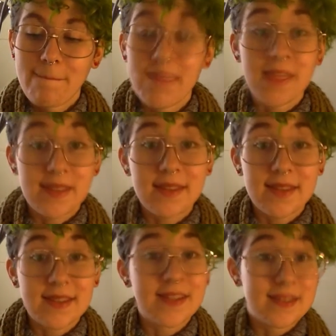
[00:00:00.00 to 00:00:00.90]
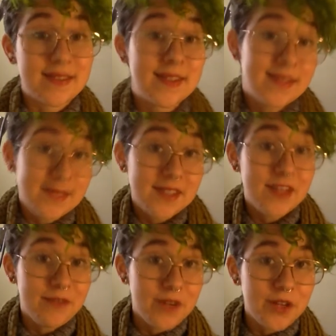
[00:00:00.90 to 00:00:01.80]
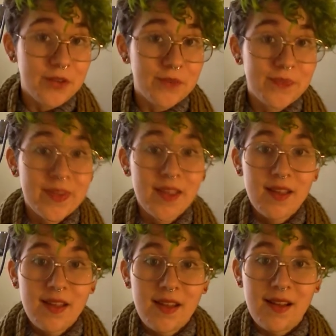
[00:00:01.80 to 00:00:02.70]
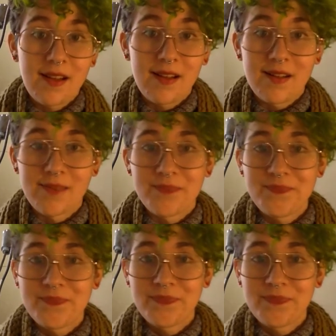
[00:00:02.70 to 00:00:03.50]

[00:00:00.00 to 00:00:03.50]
then this is a tea for you. Whoa,